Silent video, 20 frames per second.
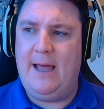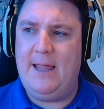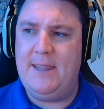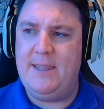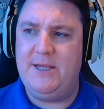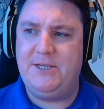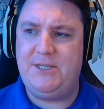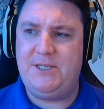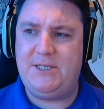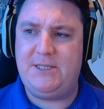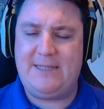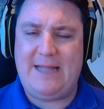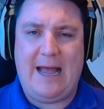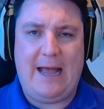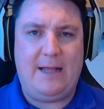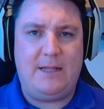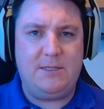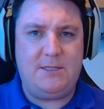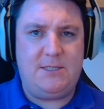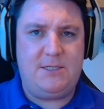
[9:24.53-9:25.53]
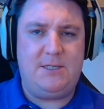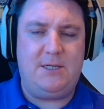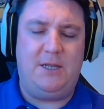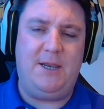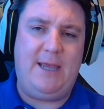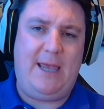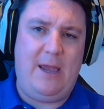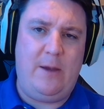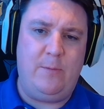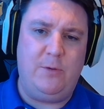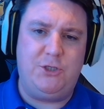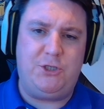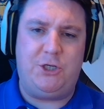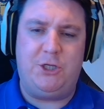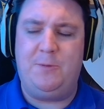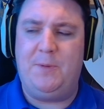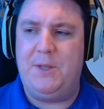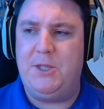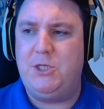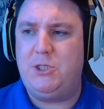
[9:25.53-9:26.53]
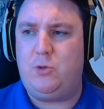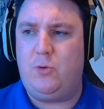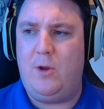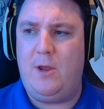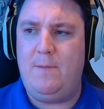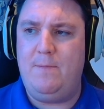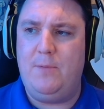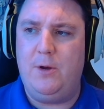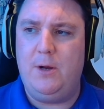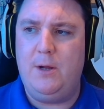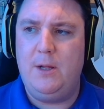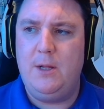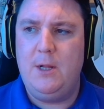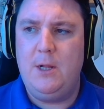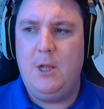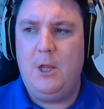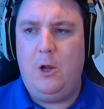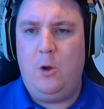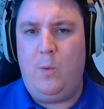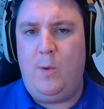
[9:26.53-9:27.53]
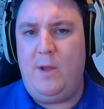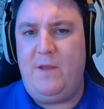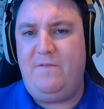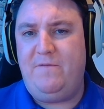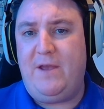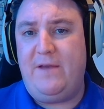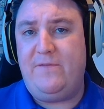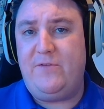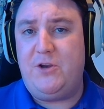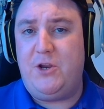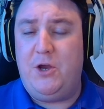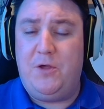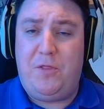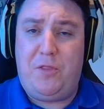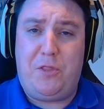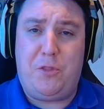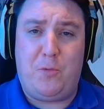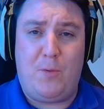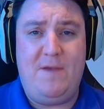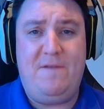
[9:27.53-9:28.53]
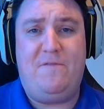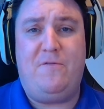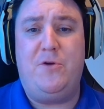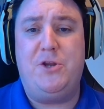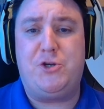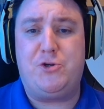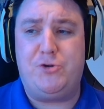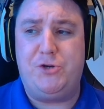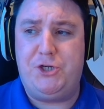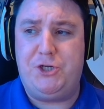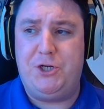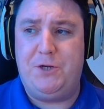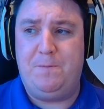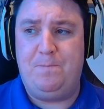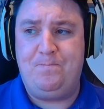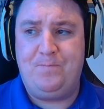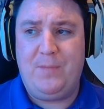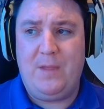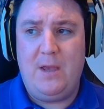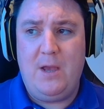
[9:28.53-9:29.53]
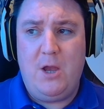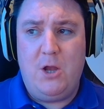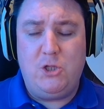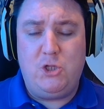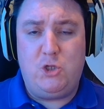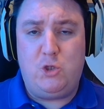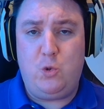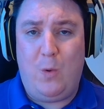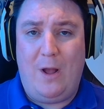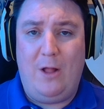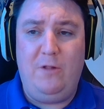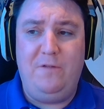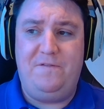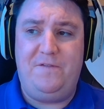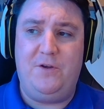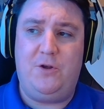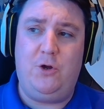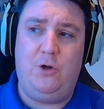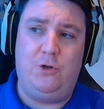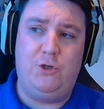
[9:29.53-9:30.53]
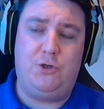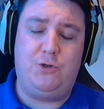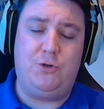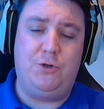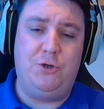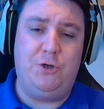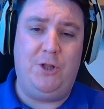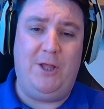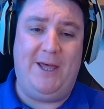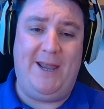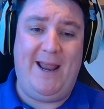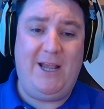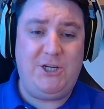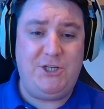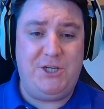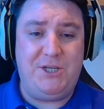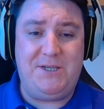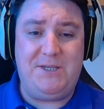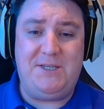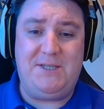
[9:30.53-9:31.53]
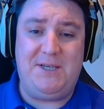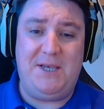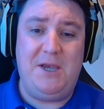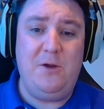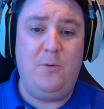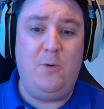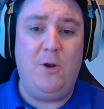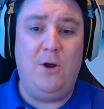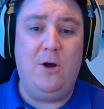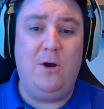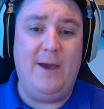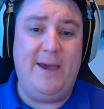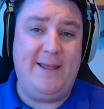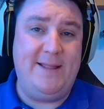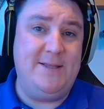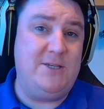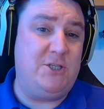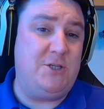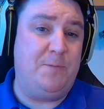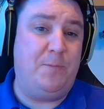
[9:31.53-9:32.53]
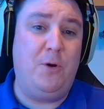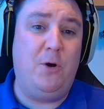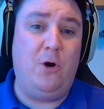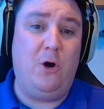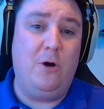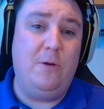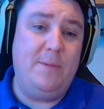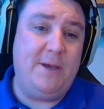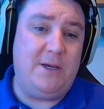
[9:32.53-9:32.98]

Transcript: And the stats, and again, we'll show them on the screen, but we've given her 3 for attrition, 12 for control, and actually 0 in support.